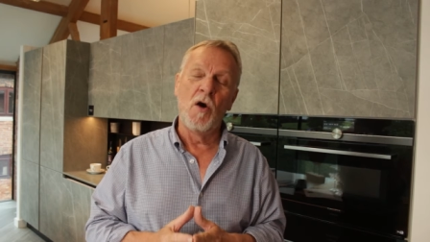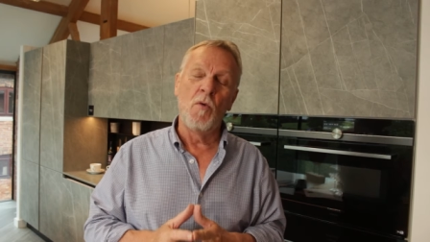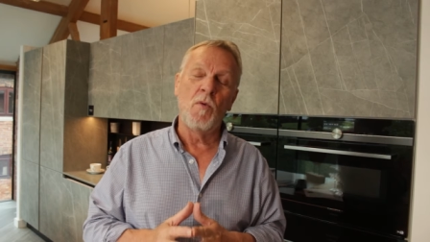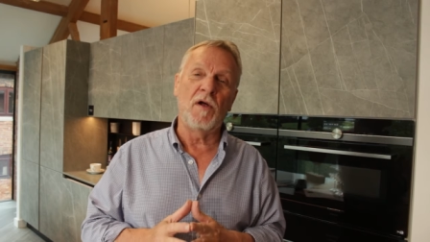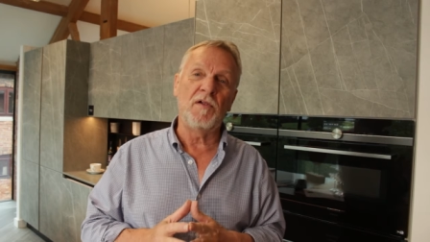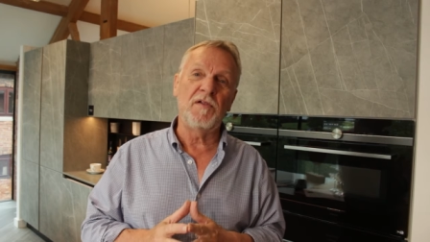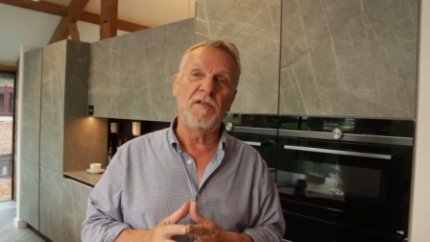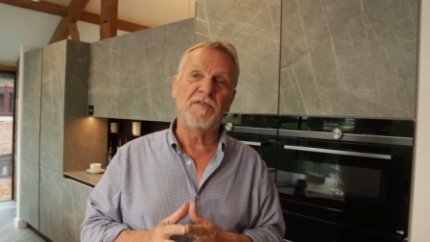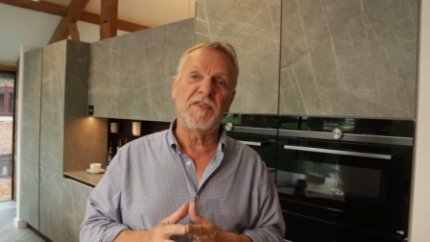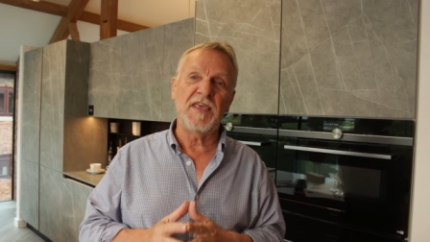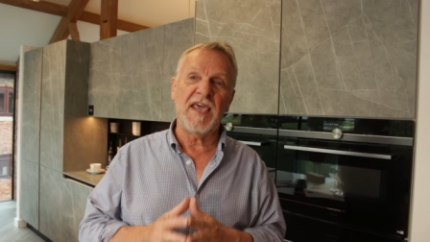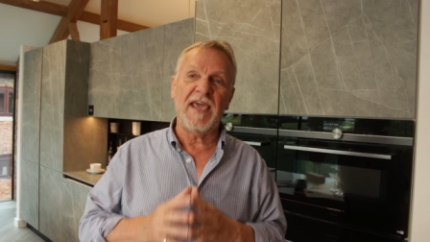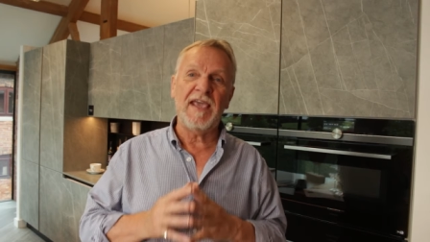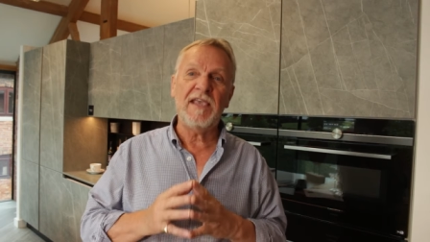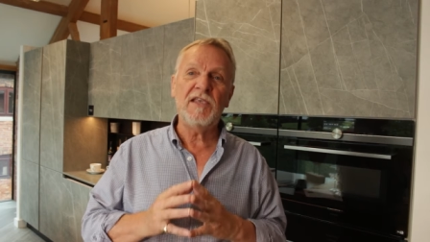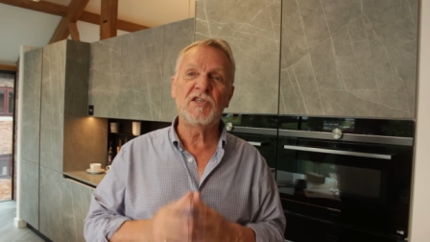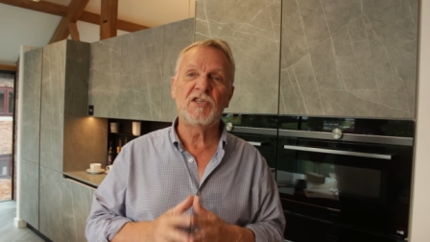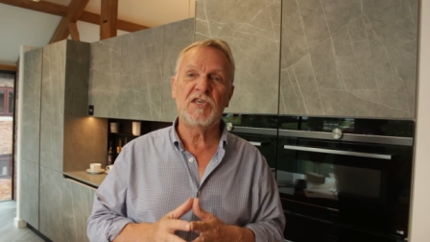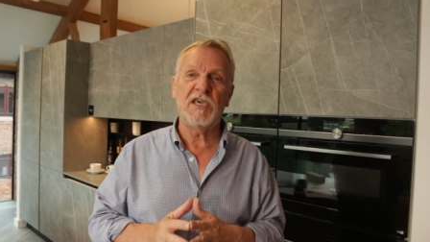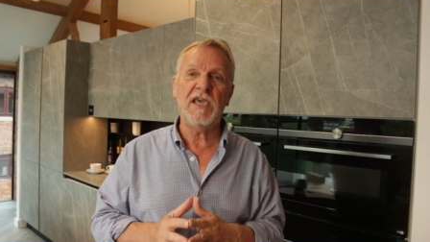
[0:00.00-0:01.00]
Well, the
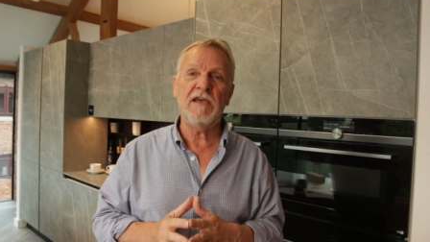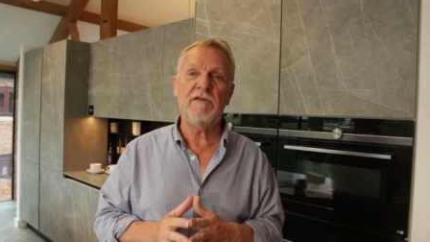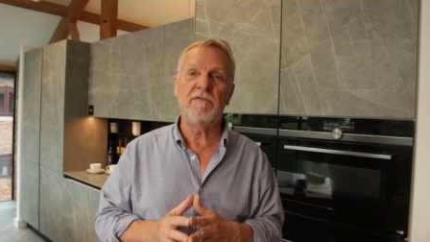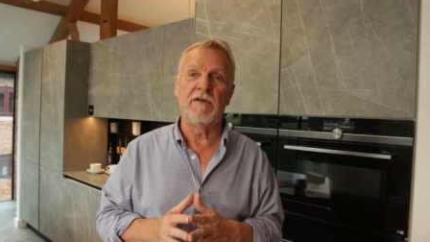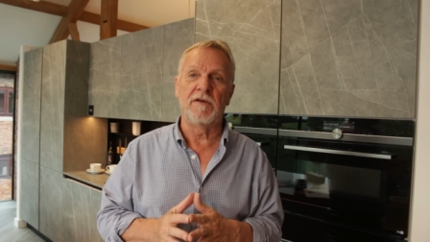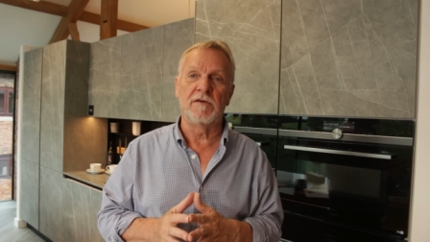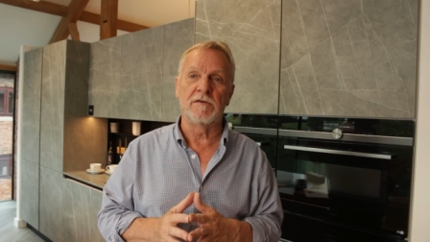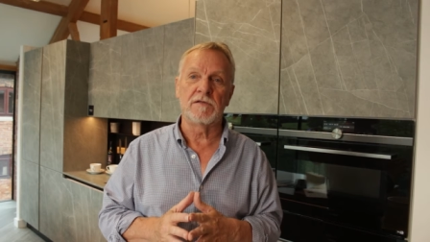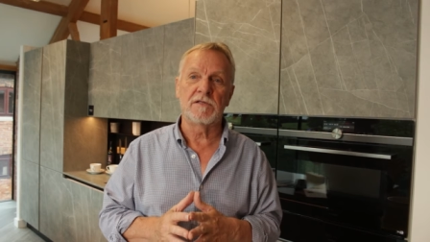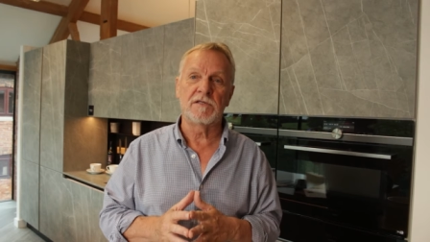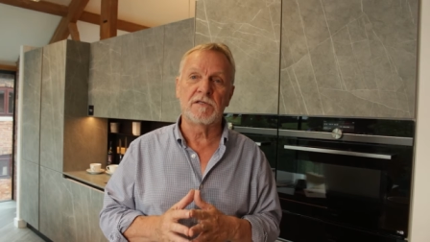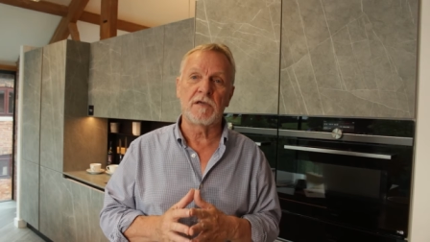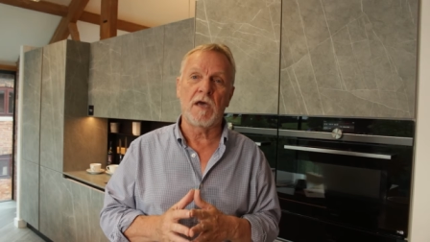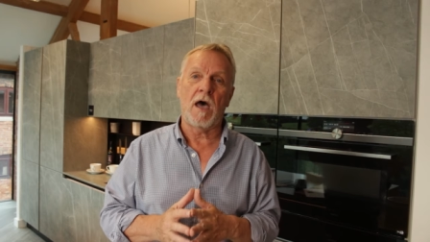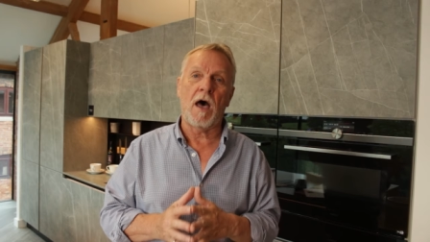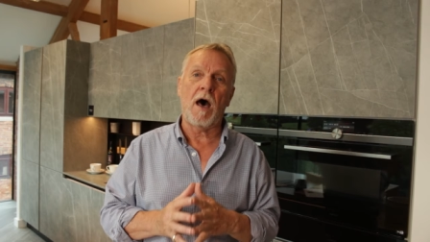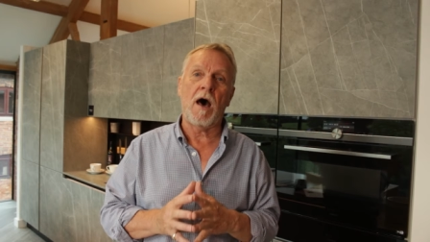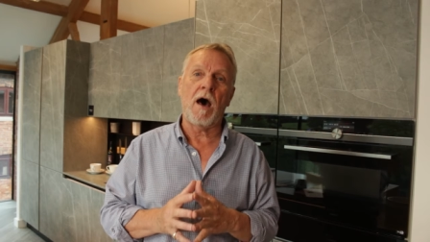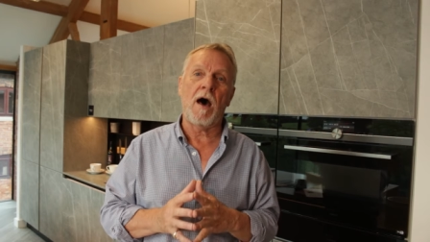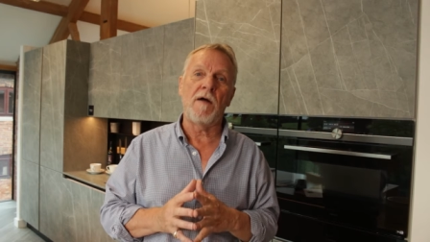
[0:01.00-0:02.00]
interiors
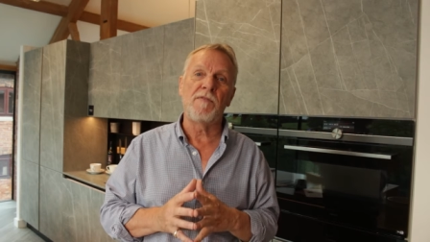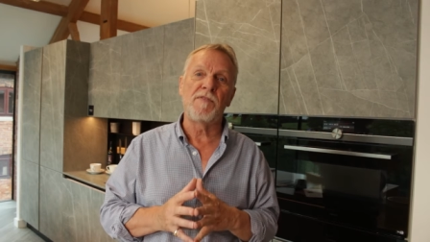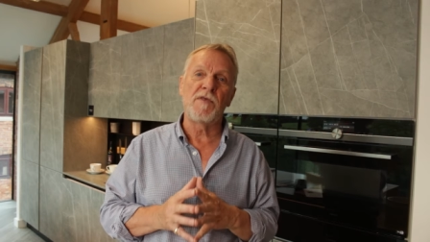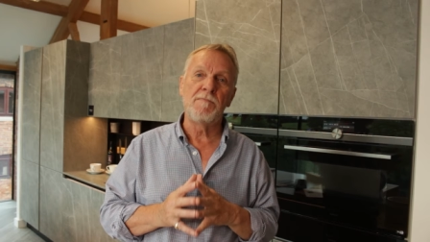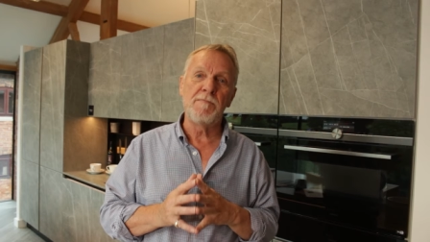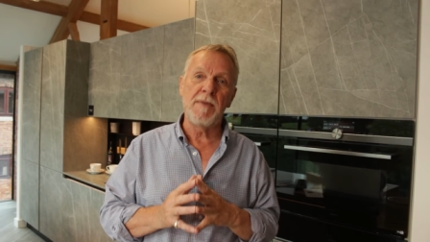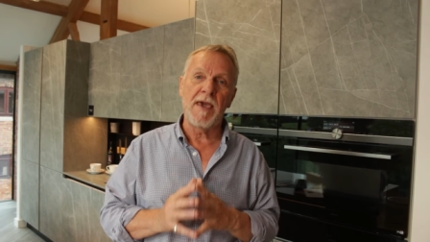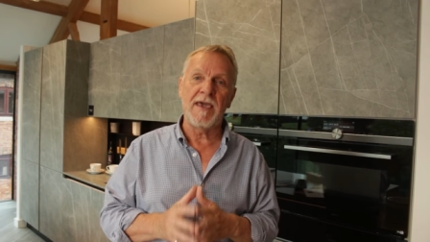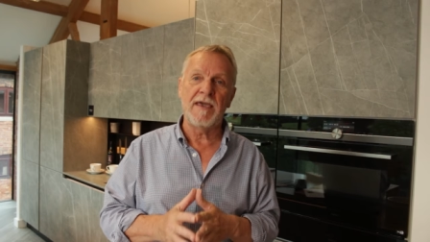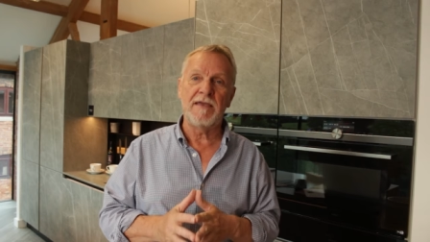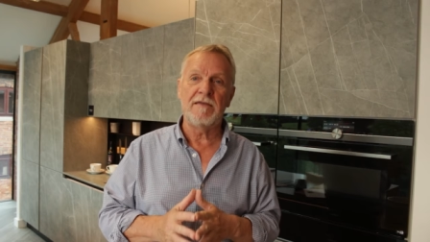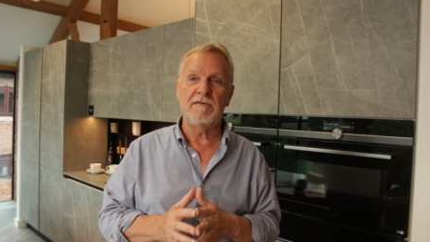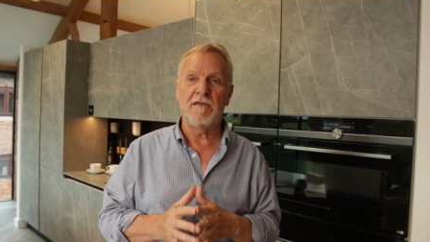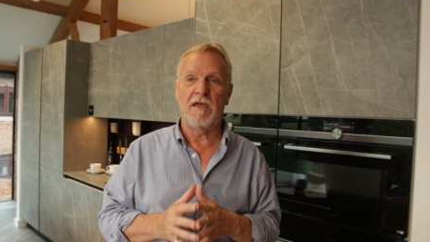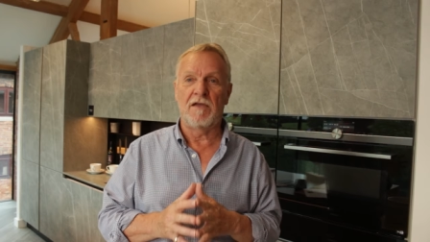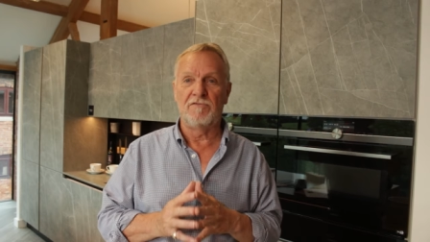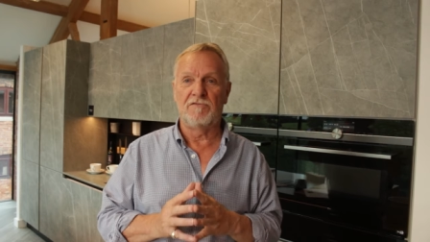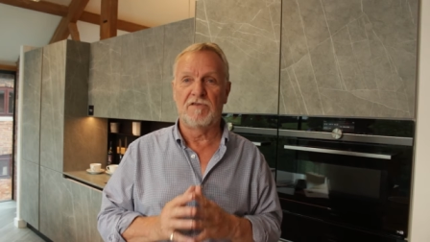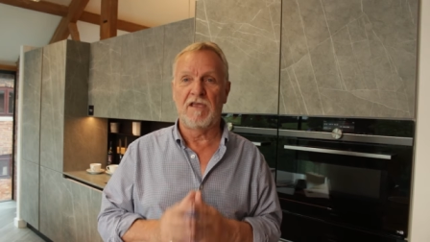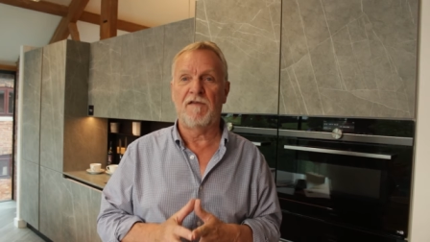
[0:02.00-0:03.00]
are the main
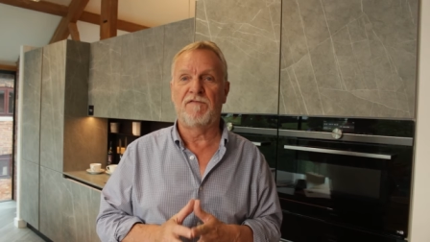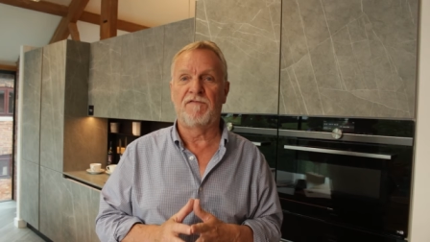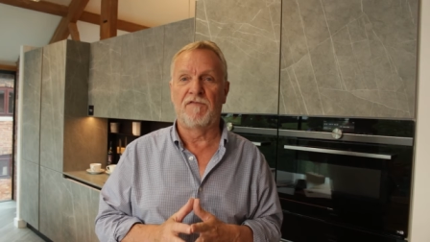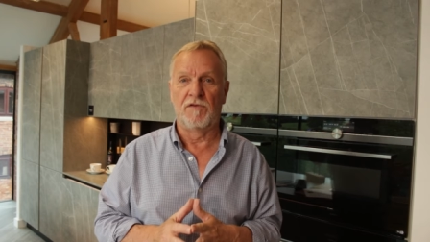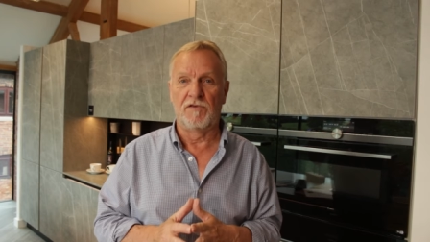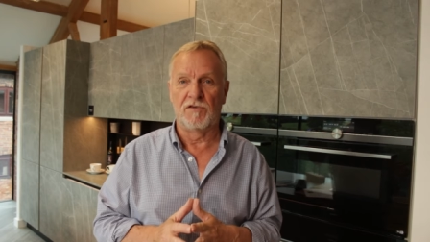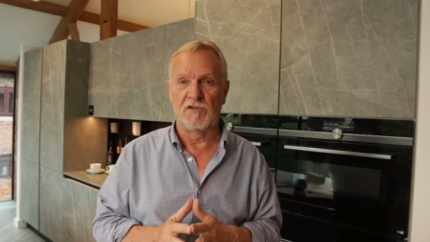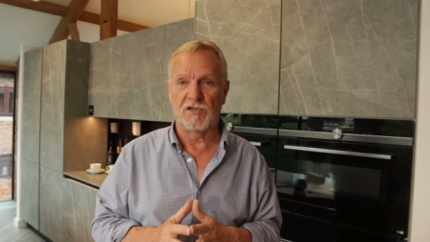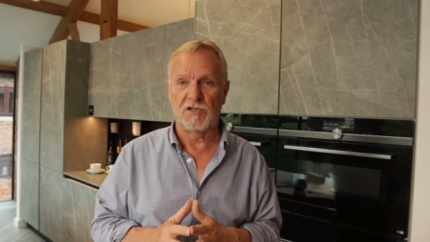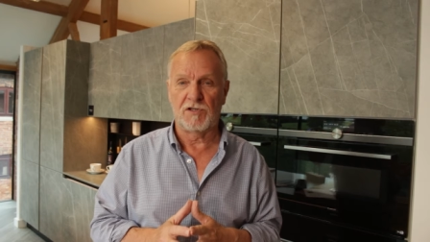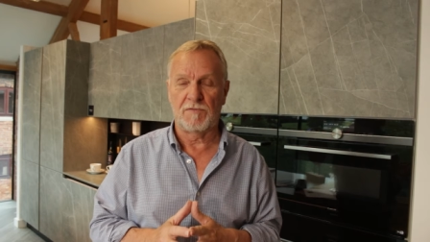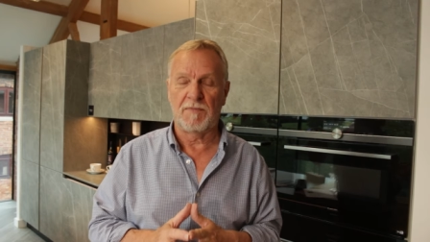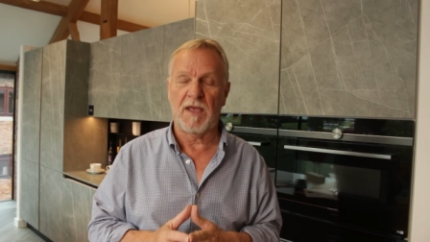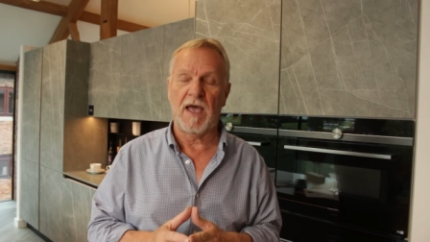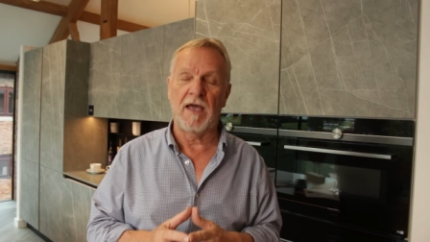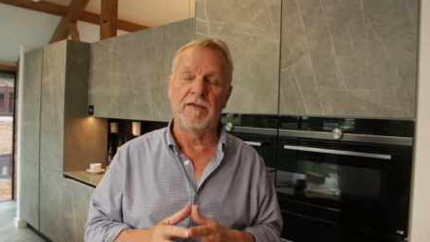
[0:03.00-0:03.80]
difference,